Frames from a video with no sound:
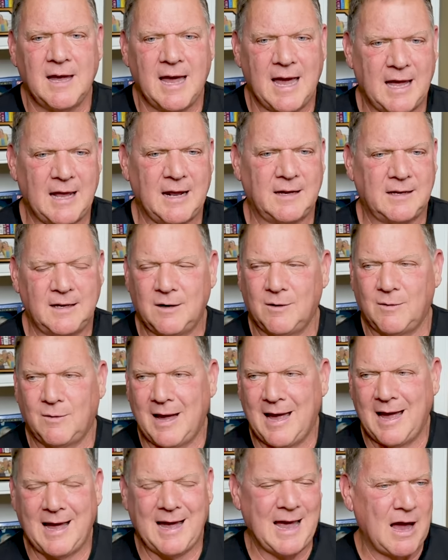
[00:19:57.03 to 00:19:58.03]
How, you know,
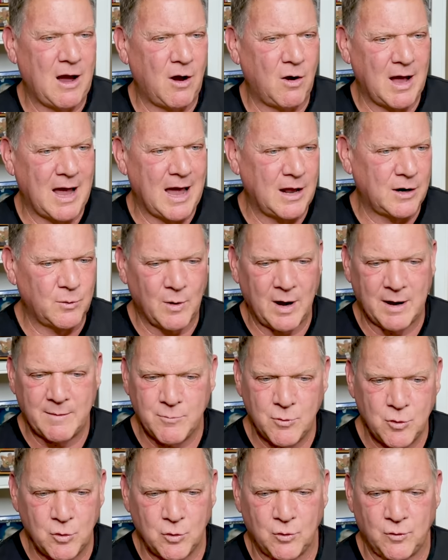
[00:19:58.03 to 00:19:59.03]
how, how, how do I
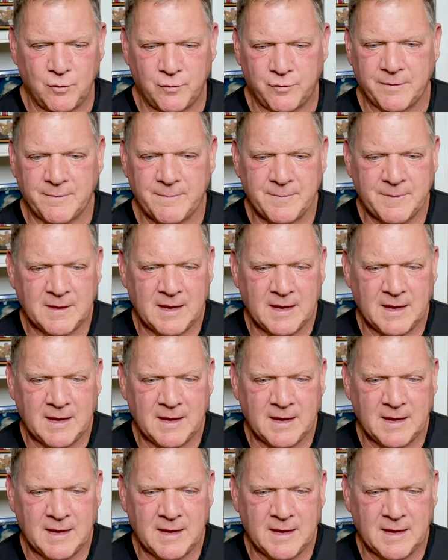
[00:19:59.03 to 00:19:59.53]
move?